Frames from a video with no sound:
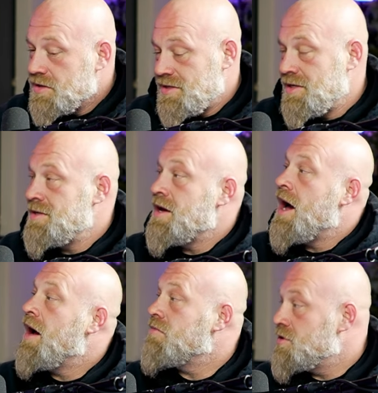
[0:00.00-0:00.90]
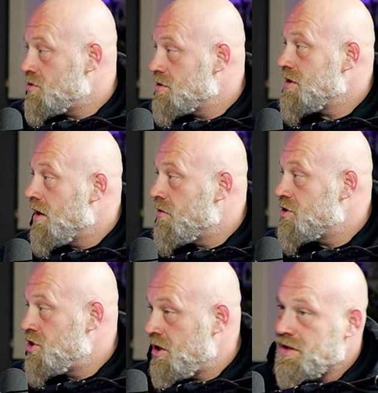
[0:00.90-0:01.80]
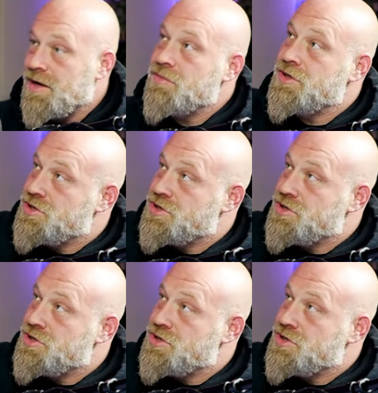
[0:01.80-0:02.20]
to not resort to other shit that would have